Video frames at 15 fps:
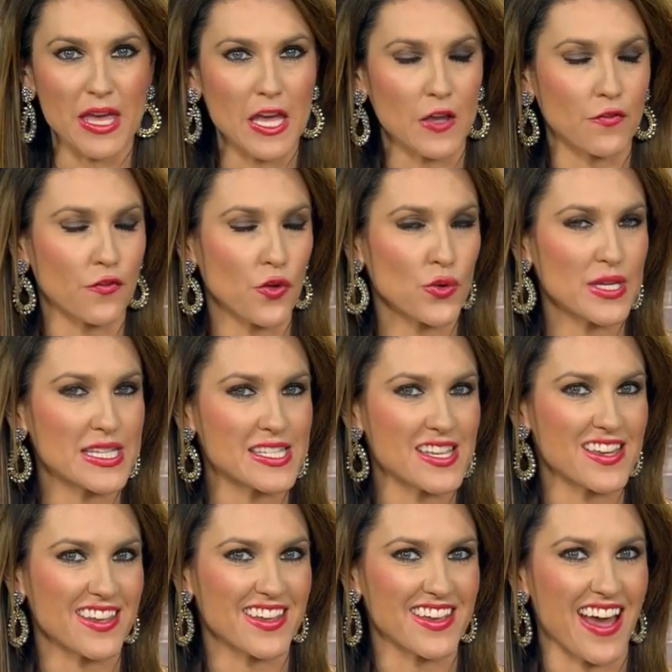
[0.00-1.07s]
big foodie
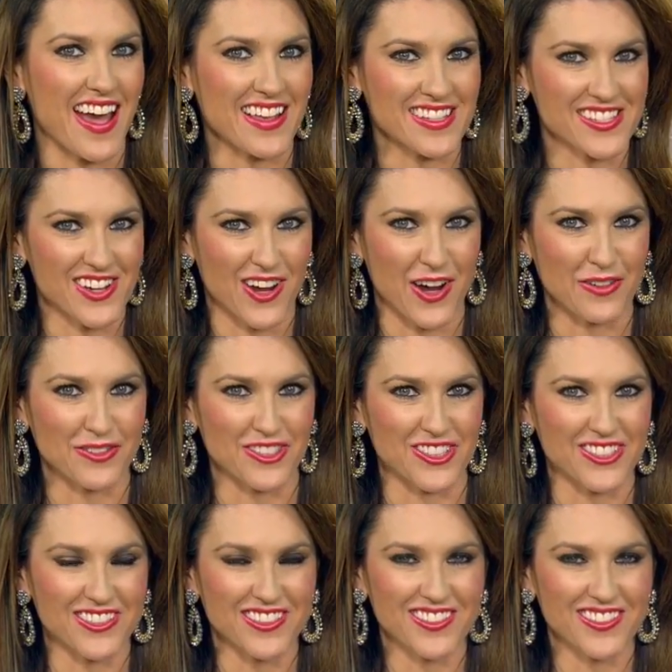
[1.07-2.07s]
city has to offer.